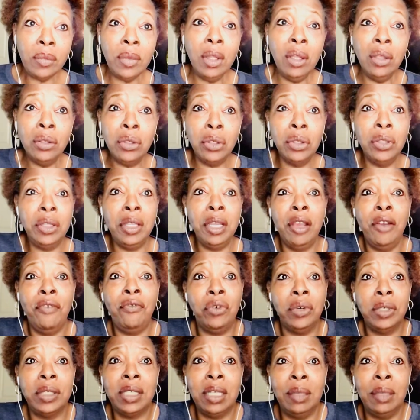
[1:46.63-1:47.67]
So
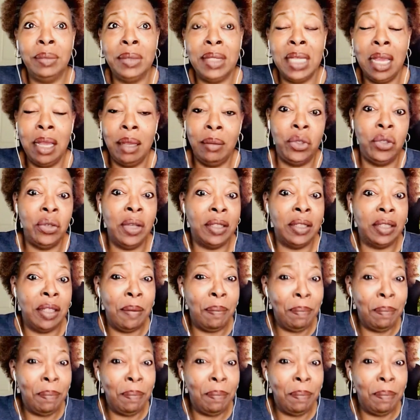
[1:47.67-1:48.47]
therefore, sometimes you have to